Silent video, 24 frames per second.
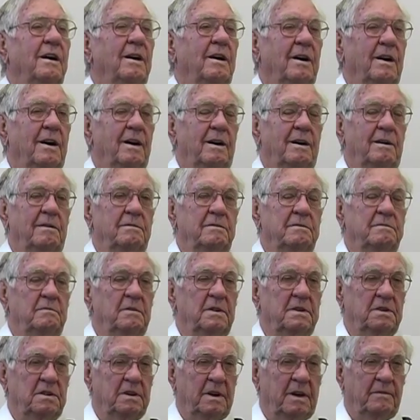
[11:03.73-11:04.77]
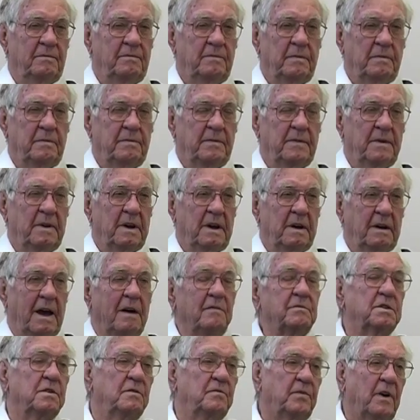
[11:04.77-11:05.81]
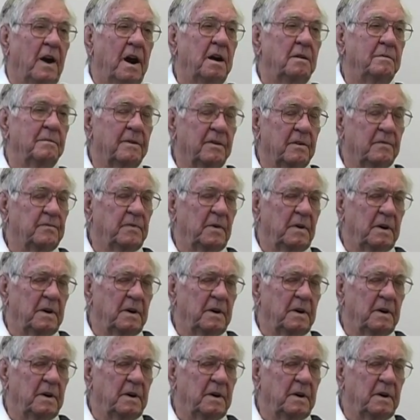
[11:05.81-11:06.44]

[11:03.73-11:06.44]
I was a fireman.